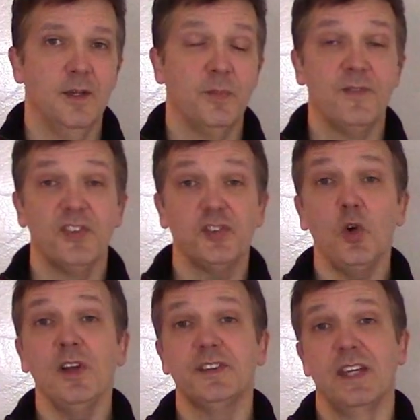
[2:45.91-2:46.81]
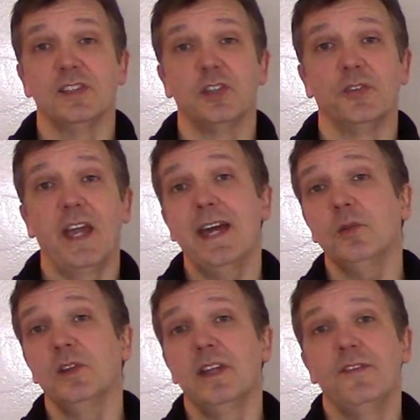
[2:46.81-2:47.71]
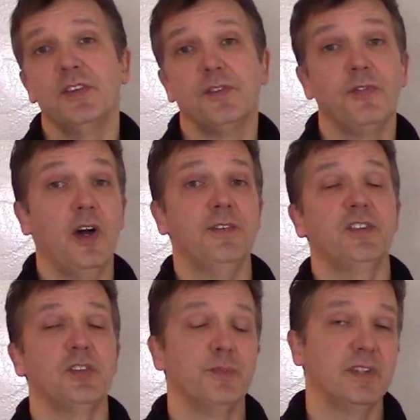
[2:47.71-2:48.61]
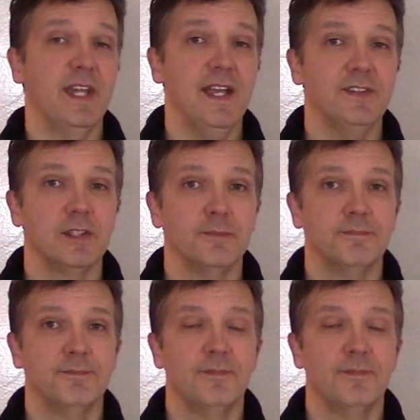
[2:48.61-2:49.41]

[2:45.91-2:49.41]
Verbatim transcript: But if a soil test shows adequate levels of phosphorus and potassium,